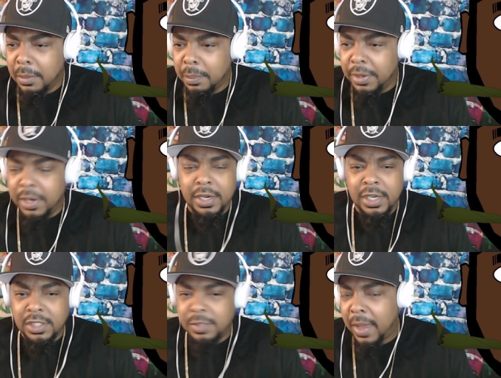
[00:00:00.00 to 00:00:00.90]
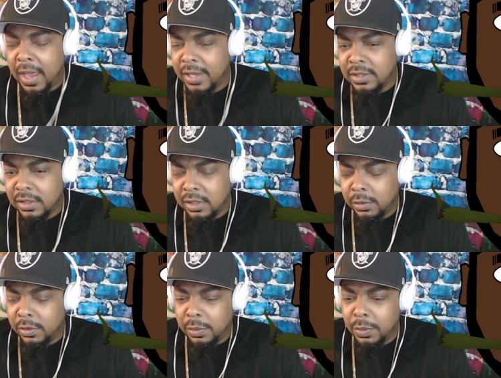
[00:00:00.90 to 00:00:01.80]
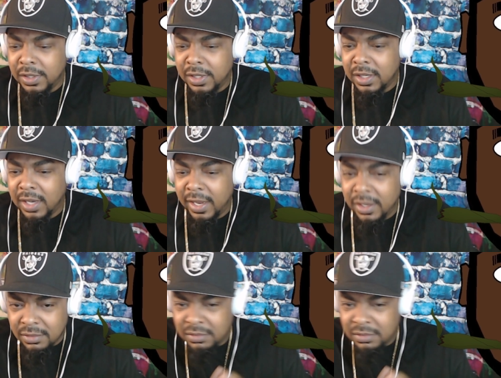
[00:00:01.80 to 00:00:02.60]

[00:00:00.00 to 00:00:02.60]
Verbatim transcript: Pun, he just passed. It all, it wasn't nothing like